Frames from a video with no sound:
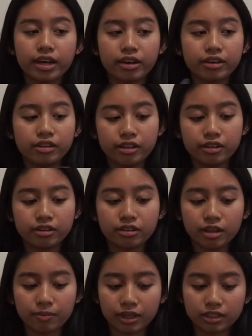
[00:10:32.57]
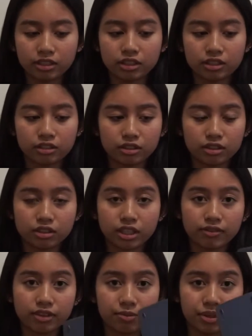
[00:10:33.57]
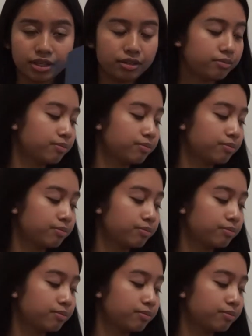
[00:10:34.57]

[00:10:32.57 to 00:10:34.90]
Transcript: calculator that my sister is giving me.